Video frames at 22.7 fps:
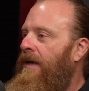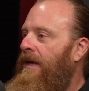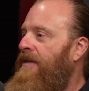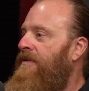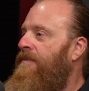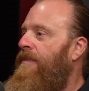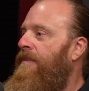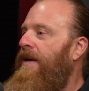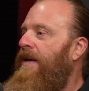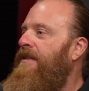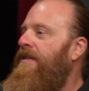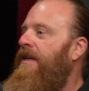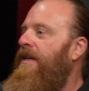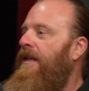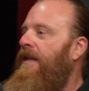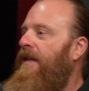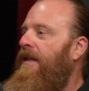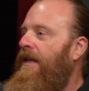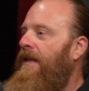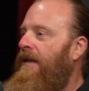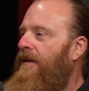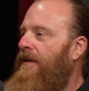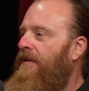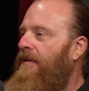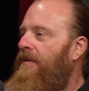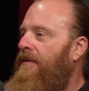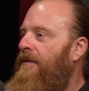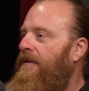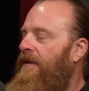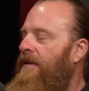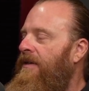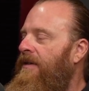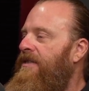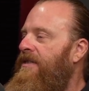is basically
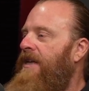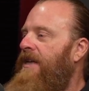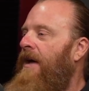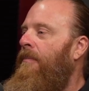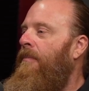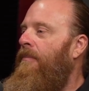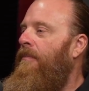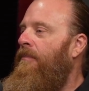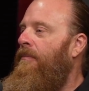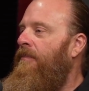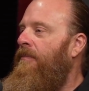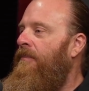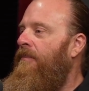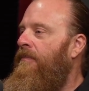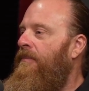the sum